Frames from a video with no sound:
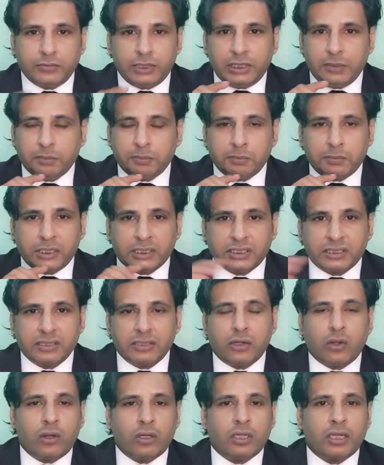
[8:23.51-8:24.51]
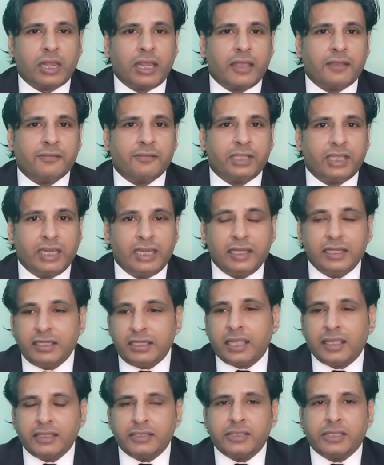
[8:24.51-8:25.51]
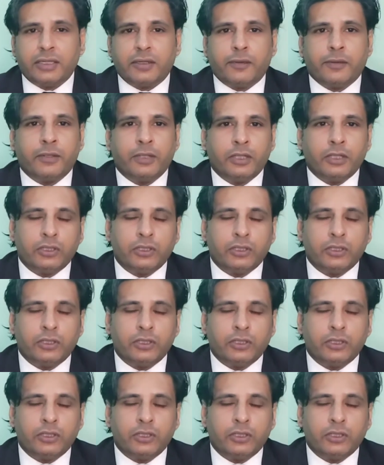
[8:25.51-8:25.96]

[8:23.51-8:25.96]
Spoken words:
he must not have the intention